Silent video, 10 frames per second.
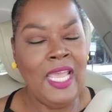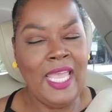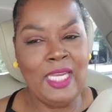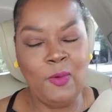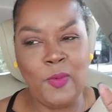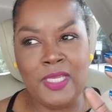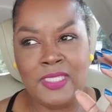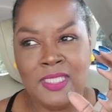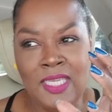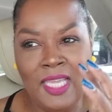and it
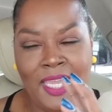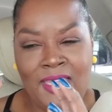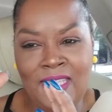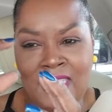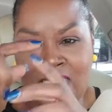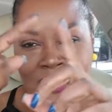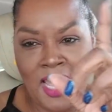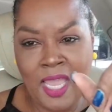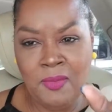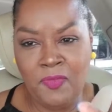was in this
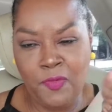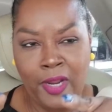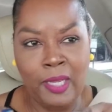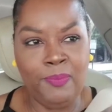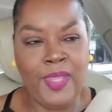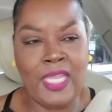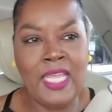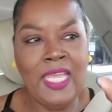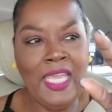time frame that